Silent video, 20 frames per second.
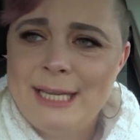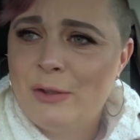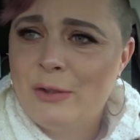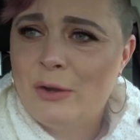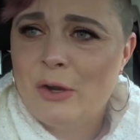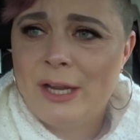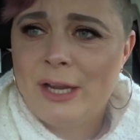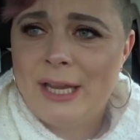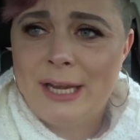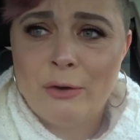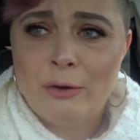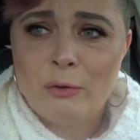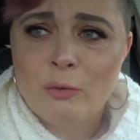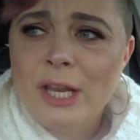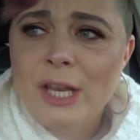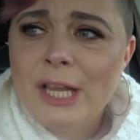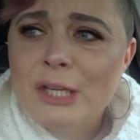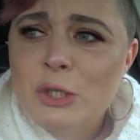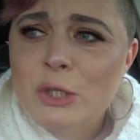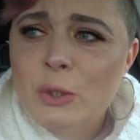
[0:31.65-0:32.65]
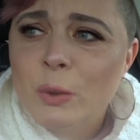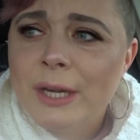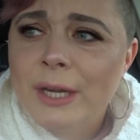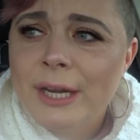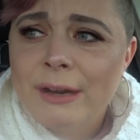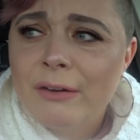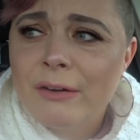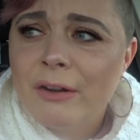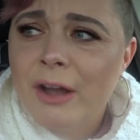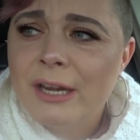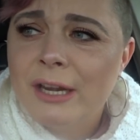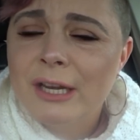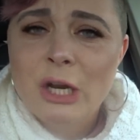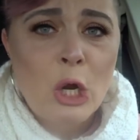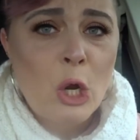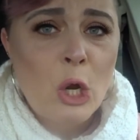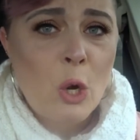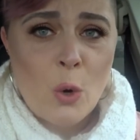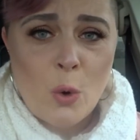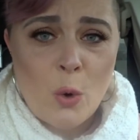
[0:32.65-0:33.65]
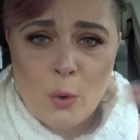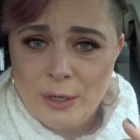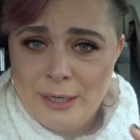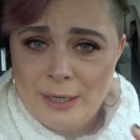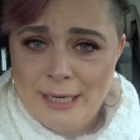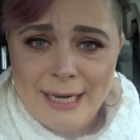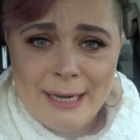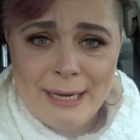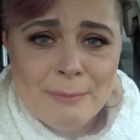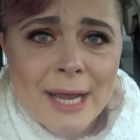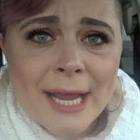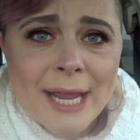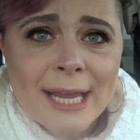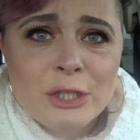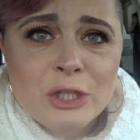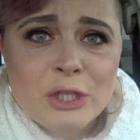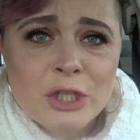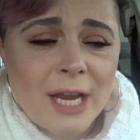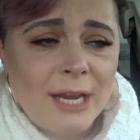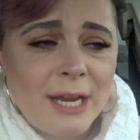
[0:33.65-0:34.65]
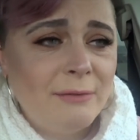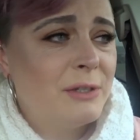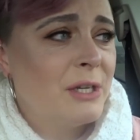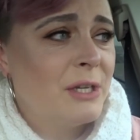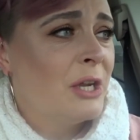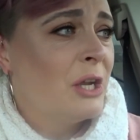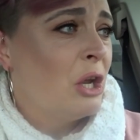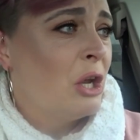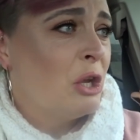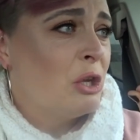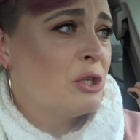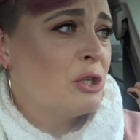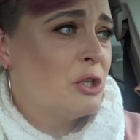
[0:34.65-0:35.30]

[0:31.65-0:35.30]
It's either getting a really short haircut or getting my head shaved.